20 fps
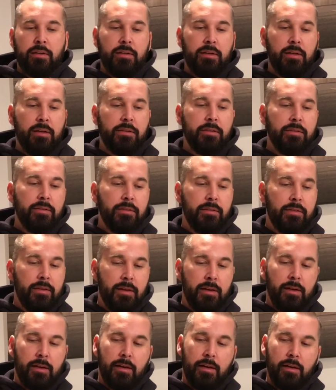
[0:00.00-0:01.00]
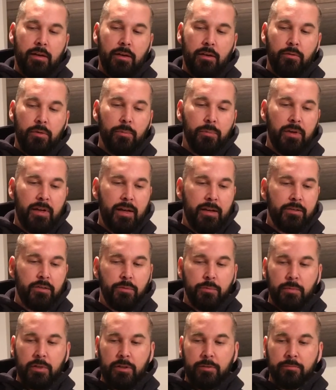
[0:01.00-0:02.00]
they replied
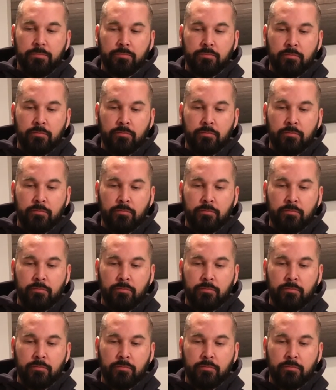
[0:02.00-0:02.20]
to me